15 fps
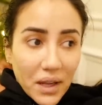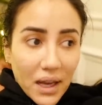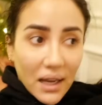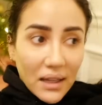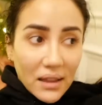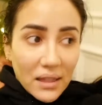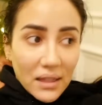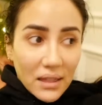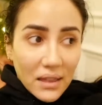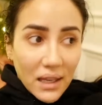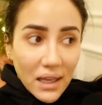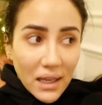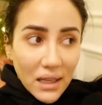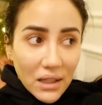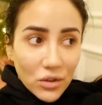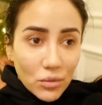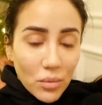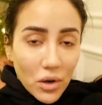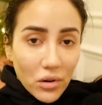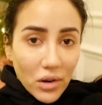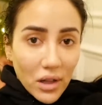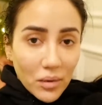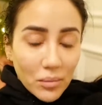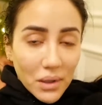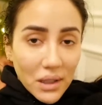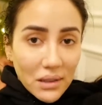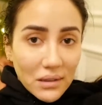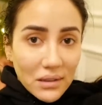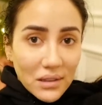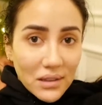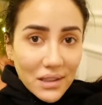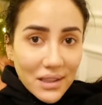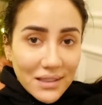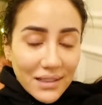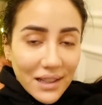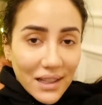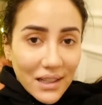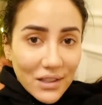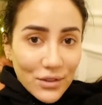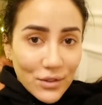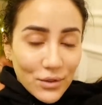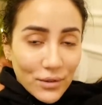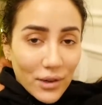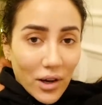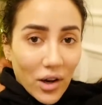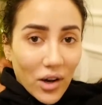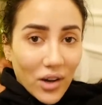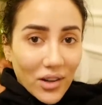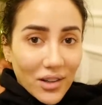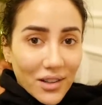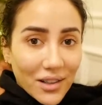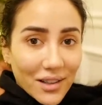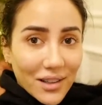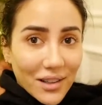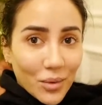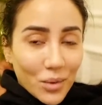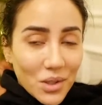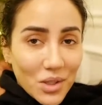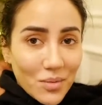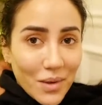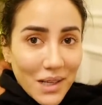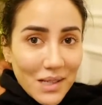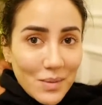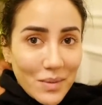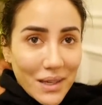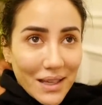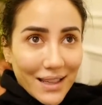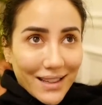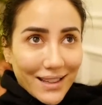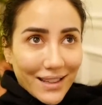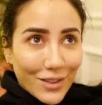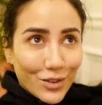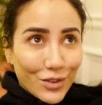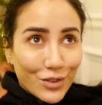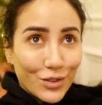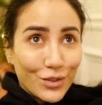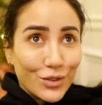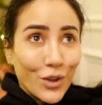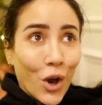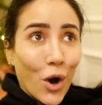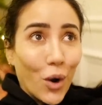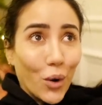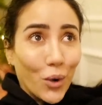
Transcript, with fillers: I think tomorrow I'll meet Xenia's new dog, which makes me so